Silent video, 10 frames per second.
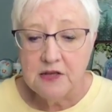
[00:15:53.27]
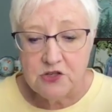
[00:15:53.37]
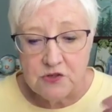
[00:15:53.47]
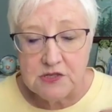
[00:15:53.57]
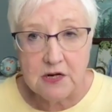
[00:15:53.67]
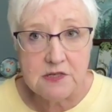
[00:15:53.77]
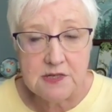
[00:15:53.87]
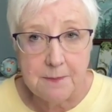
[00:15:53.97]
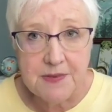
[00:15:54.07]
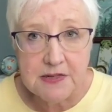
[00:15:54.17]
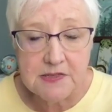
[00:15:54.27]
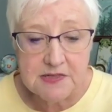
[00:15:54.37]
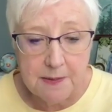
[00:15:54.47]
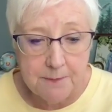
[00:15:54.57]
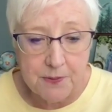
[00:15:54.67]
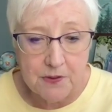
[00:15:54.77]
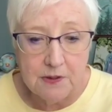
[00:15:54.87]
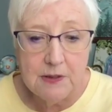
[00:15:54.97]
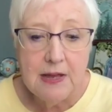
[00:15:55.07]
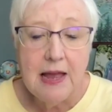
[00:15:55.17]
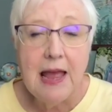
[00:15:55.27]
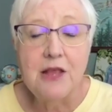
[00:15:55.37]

that you start something simple